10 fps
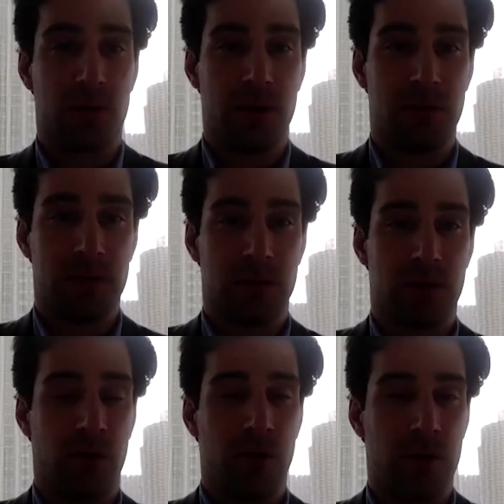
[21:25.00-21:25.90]
when we were
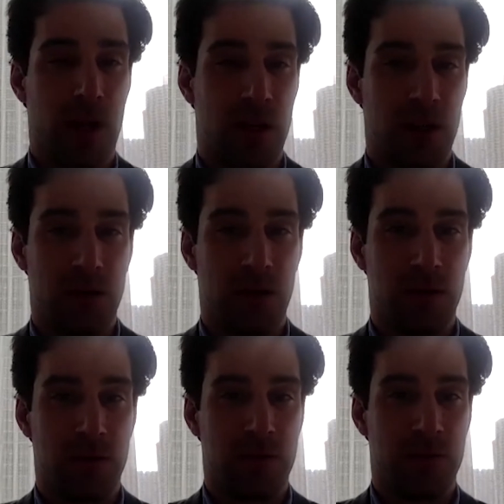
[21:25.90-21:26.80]
co-locating
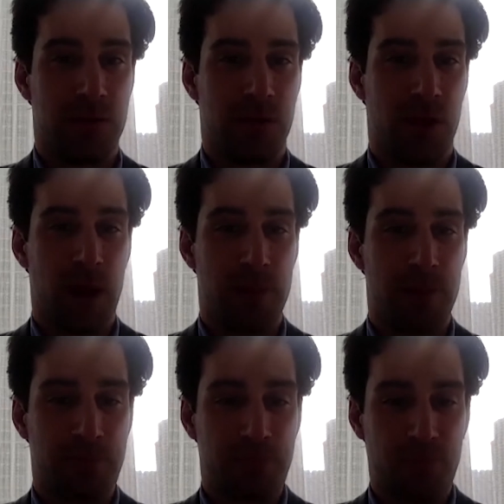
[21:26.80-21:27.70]
and
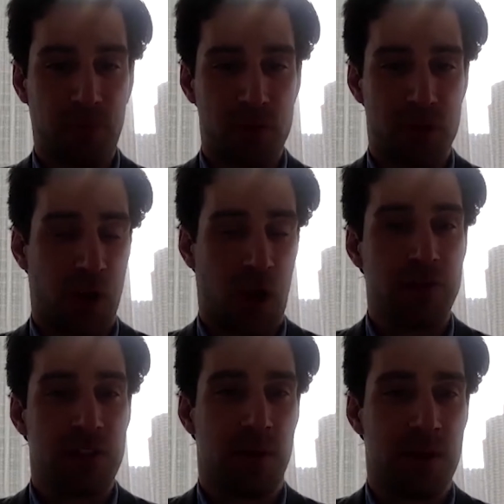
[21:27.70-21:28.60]
sharing
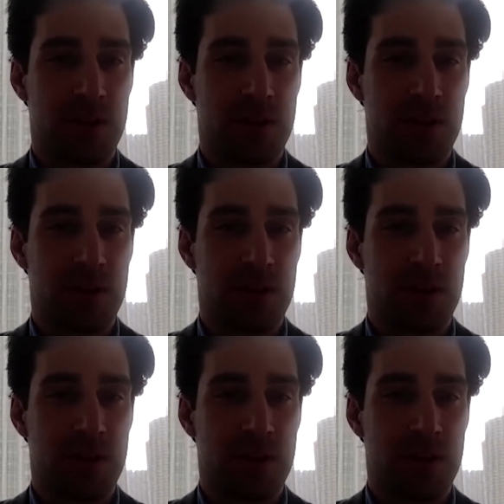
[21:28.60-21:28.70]
office space.